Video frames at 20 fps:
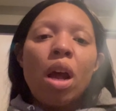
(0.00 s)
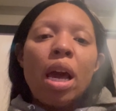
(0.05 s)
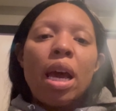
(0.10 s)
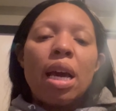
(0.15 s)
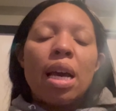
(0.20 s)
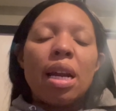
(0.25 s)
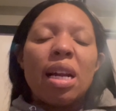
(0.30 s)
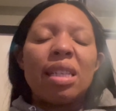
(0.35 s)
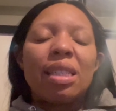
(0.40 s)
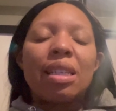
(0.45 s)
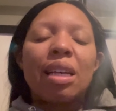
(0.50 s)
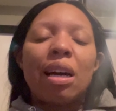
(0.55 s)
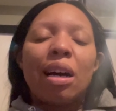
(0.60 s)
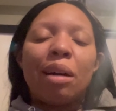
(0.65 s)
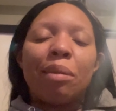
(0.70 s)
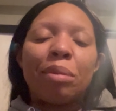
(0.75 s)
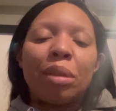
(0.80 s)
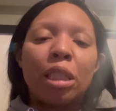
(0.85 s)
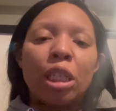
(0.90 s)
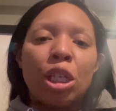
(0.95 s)
It is
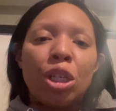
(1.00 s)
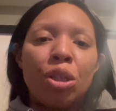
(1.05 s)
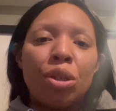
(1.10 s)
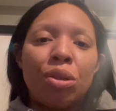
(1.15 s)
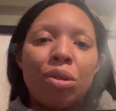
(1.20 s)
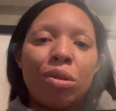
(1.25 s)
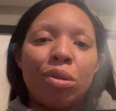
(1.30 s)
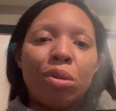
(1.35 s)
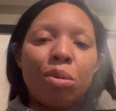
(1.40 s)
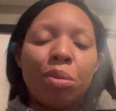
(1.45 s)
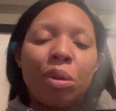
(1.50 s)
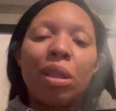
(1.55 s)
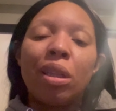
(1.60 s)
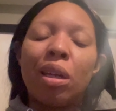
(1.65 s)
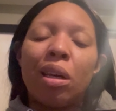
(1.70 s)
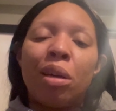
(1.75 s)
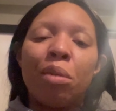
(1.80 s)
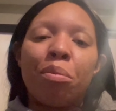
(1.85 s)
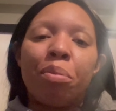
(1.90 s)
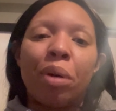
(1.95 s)
commonly used
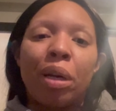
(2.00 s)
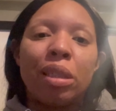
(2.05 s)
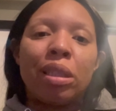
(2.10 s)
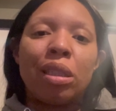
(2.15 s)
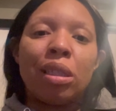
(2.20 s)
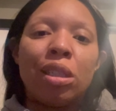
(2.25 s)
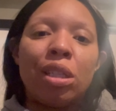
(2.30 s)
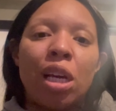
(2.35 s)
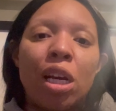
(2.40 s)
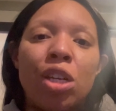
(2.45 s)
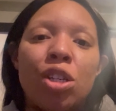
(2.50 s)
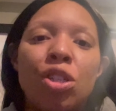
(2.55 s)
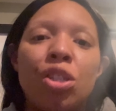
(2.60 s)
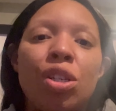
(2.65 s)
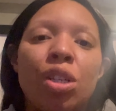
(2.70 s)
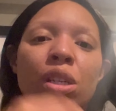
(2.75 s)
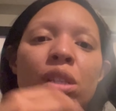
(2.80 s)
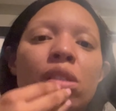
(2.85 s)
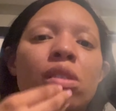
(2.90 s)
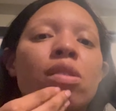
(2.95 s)
within
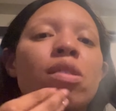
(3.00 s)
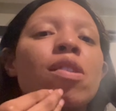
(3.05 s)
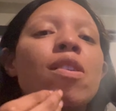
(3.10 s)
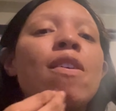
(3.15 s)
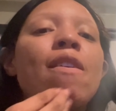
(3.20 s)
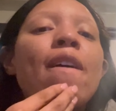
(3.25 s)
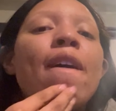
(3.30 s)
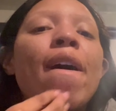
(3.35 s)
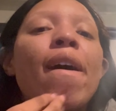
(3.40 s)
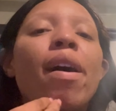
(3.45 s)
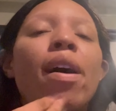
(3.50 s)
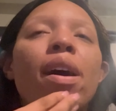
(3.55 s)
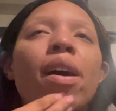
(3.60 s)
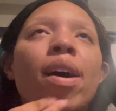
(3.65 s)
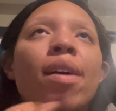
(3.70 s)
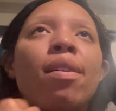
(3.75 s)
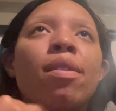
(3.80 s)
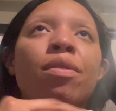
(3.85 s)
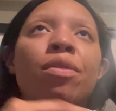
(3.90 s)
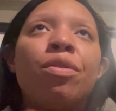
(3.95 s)
presentations
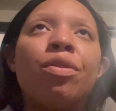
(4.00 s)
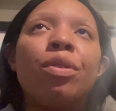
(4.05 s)
of